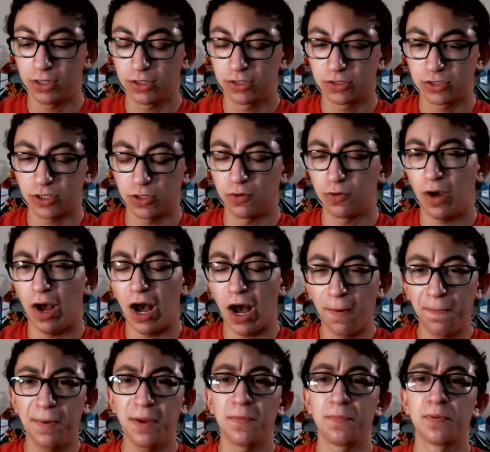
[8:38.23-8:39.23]
So
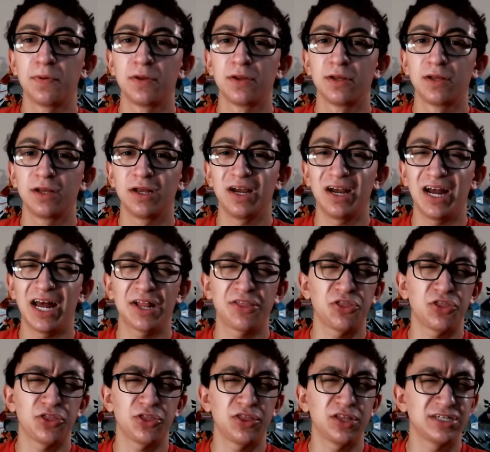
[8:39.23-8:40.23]
Hoppip at
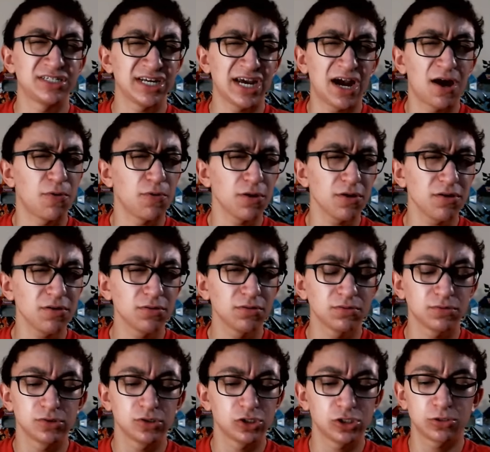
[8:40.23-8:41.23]
the tower,
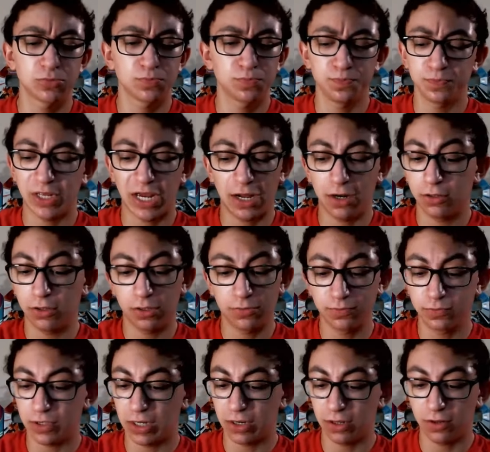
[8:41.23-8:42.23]
just, I don't
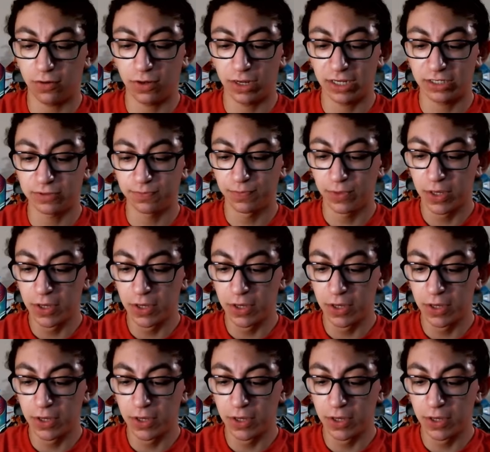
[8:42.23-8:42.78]
know. I don't know, guys.